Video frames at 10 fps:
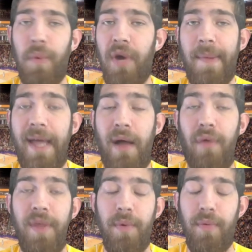We want to be
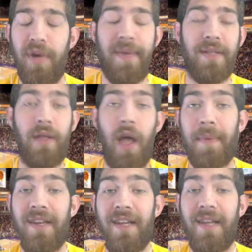healthy. We want to be a
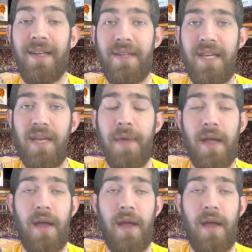top contending team.